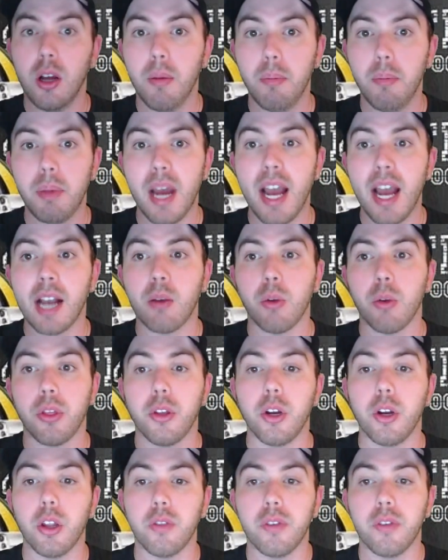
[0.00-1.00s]
Back with
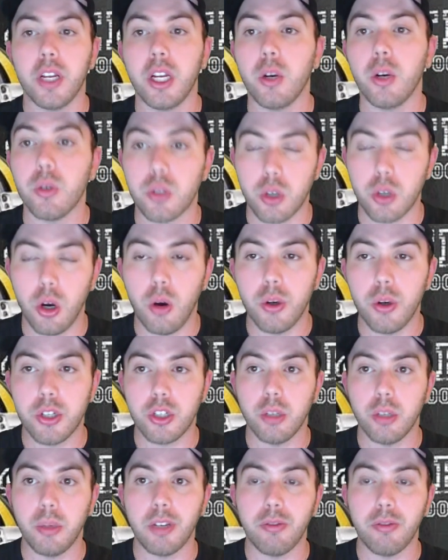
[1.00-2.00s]
another video. As always,
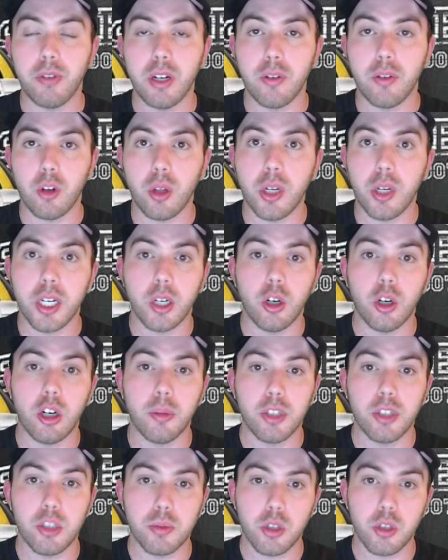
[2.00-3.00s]
do me a favor, like,
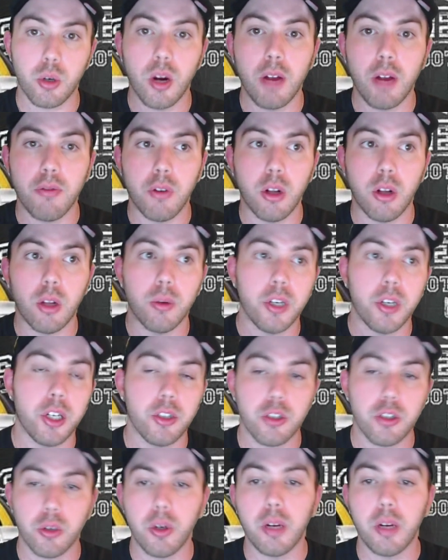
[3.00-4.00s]
comment, subscribe, follow on
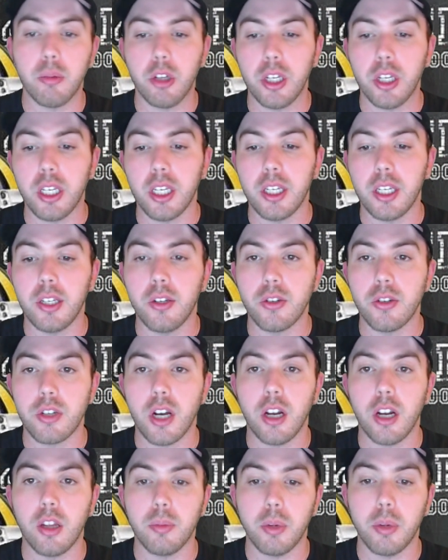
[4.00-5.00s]
Instagram. Link is
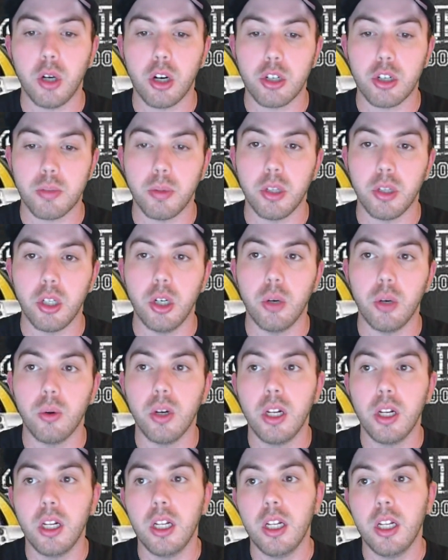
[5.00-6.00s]
down in the box below.
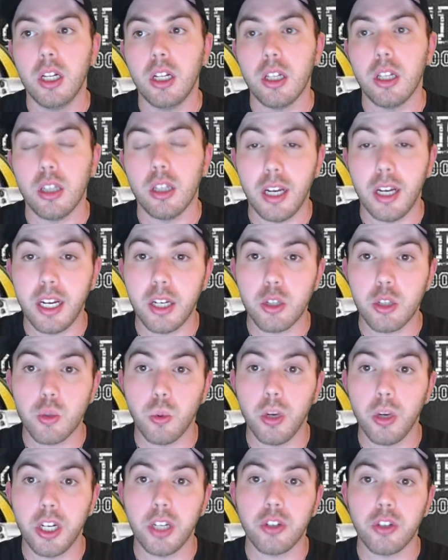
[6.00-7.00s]
Lions
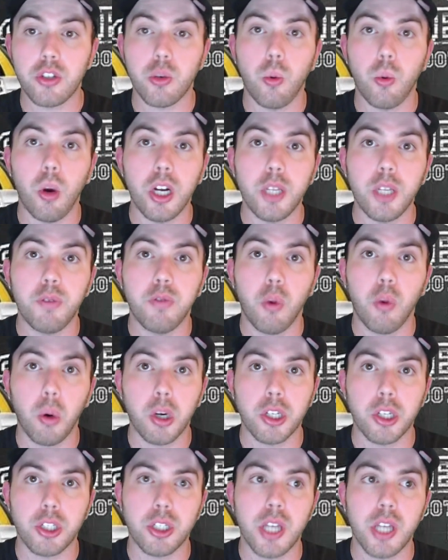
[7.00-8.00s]
win it
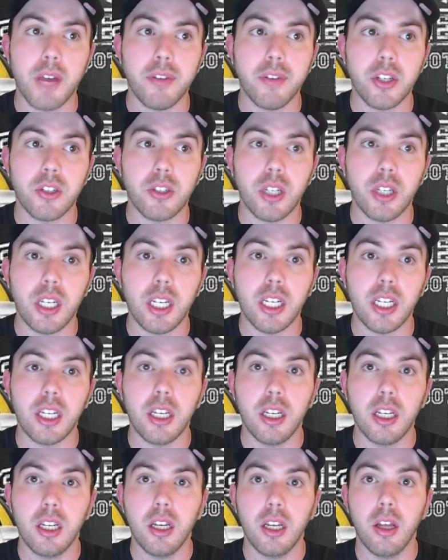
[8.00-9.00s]

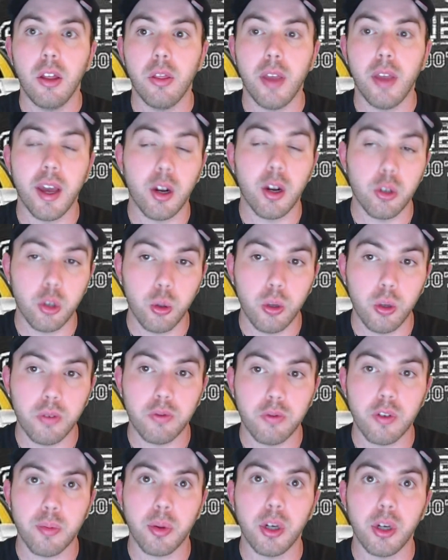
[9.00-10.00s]
24-17. That'll do it
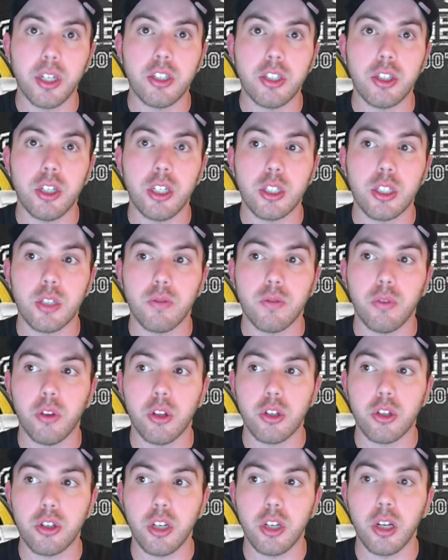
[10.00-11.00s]
for preseason for
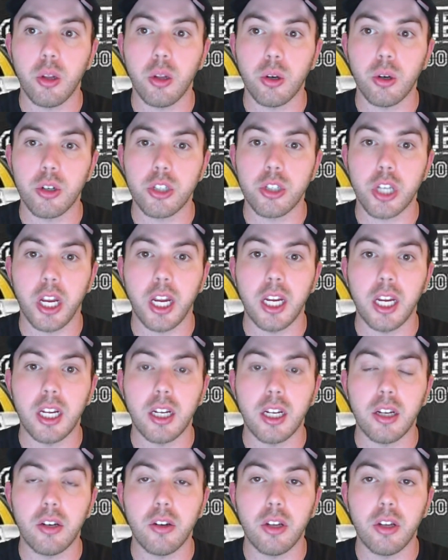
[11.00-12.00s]
the Steelers.
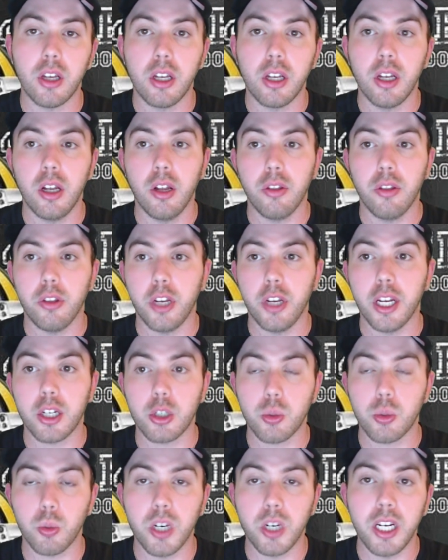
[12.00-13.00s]
And the
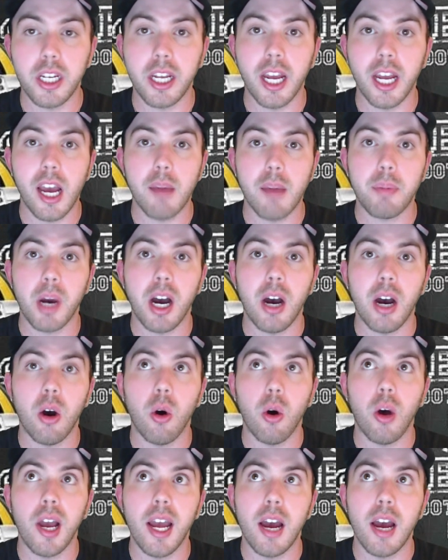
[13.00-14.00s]
next recap
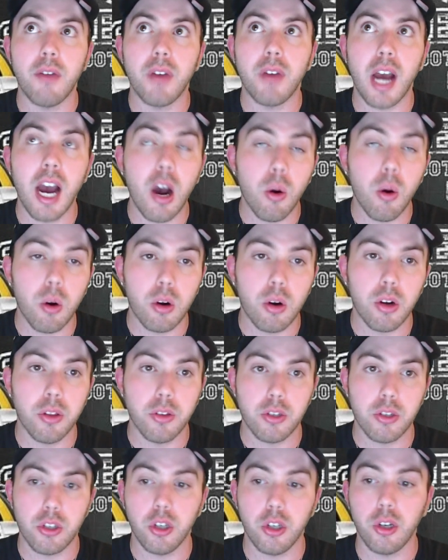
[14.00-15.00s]
I'll have out on
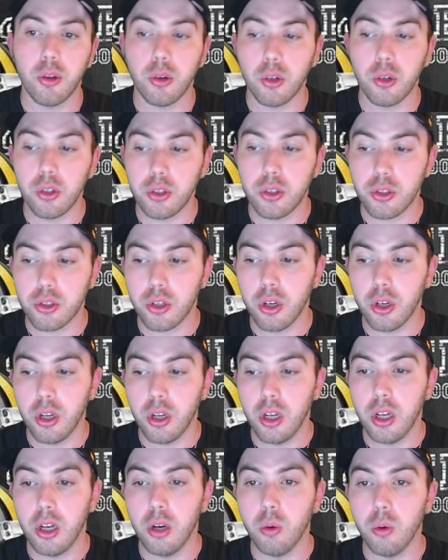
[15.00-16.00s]
the Steelers
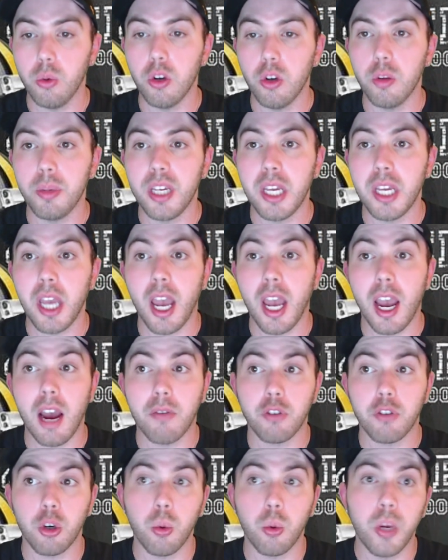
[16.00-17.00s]
will be
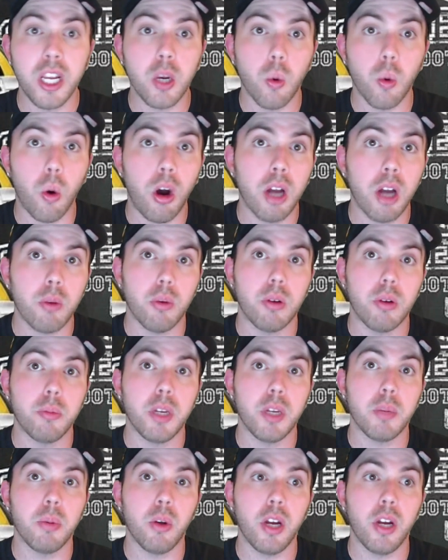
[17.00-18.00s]
after week 1 when
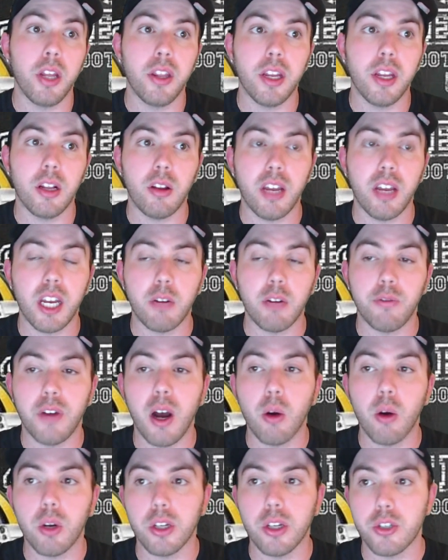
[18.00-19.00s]
we play the Atlanta
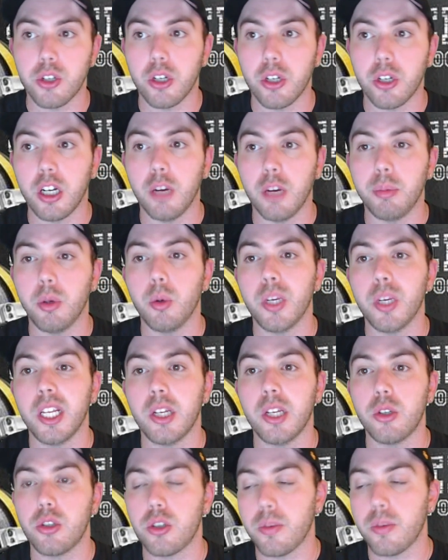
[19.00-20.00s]
Falcons in a couple
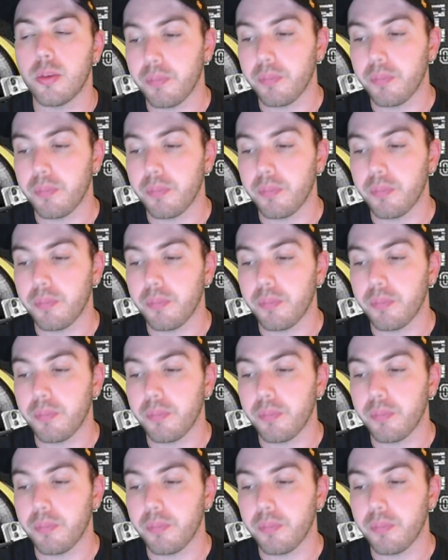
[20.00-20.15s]
weeks.